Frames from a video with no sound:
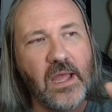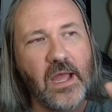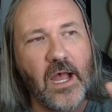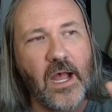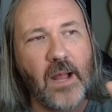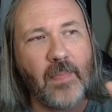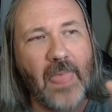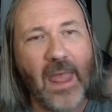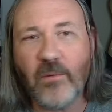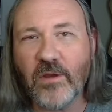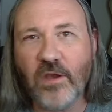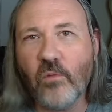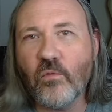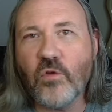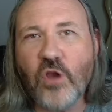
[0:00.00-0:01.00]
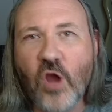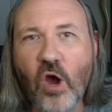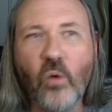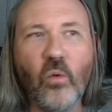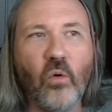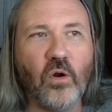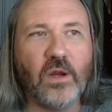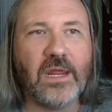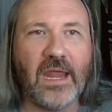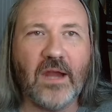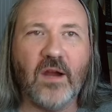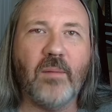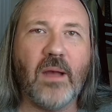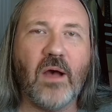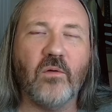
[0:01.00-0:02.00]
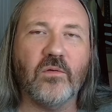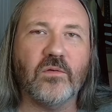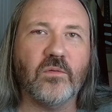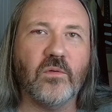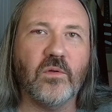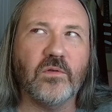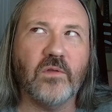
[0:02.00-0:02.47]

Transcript: and we don't know or care about